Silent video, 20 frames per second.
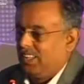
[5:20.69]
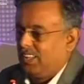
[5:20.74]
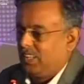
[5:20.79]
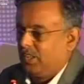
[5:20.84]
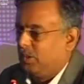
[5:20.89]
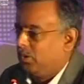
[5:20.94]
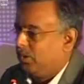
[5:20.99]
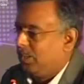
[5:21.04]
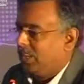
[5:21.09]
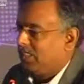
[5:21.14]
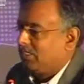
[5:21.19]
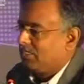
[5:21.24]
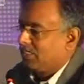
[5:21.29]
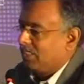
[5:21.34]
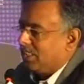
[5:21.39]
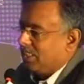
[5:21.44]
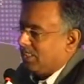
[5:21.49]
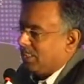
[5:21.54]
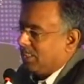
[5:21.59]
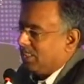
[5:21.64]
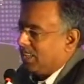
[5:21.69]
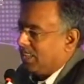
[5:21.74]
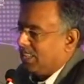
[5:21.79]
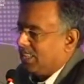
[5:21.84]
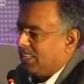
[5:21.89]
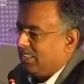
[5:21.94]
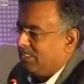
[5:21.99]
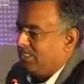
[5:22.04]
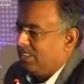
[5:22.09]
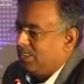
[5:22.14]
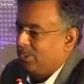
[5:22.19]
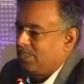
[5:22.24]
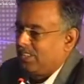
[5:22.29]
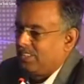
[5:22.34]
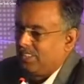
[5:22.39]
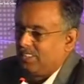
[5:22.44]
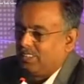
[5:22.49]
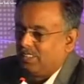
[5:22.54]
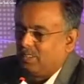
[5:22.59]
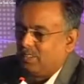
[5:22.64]
And no industry other than IT where you
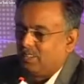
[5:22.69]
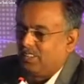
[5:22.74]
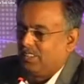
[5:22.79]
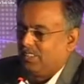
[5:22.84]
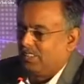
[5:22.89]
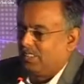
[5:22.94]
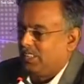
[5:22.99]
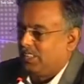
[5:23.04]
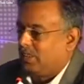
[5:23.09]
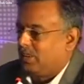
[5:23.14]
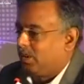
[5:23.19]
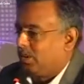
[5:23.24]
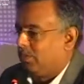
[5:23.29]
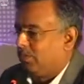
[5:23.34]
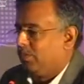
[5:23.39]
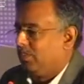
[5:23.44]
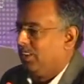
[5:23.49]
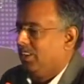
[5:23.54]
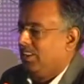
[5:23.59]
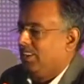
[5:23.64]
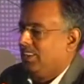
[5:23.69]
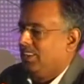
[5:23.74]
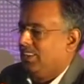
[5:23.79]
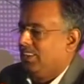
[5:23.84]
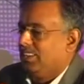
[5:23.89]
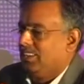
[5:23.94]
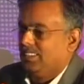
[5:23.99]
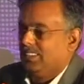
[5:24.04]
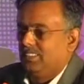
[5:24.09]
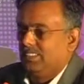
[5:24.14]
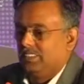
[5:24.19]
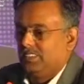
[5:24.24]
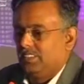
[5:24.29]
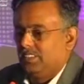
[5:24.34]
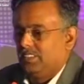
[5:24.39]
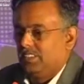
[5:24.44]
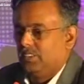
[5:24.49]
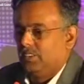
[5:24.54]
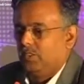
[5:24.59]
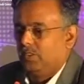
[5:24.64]
can uh, think of uh,
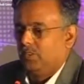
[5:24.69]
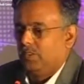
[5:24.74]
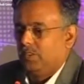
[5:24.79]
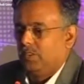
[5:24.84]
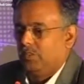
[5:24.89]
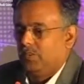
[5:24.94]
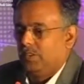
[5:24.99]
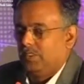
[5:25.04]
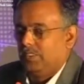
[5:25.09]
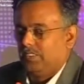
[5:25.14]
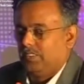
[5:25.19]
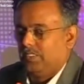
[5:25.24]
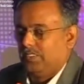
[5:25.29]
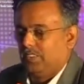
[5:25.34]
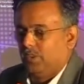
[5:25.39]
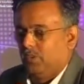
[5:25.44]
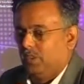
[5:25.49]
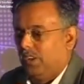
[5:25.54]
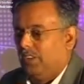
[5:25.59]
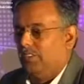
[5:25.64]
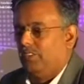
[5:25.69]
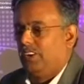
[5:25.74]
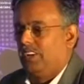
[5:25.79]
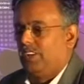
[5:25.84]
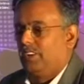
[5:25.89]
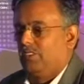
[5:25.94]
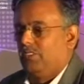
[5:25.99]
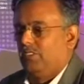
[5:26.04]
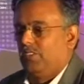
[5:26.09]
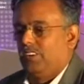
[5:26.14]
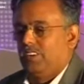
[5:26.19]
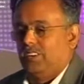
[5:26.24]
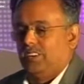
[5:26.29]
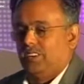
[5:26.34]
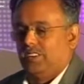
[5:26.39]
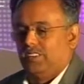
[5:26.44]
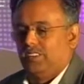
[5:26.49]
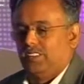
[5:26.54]
you know, eh, the only way to, eh,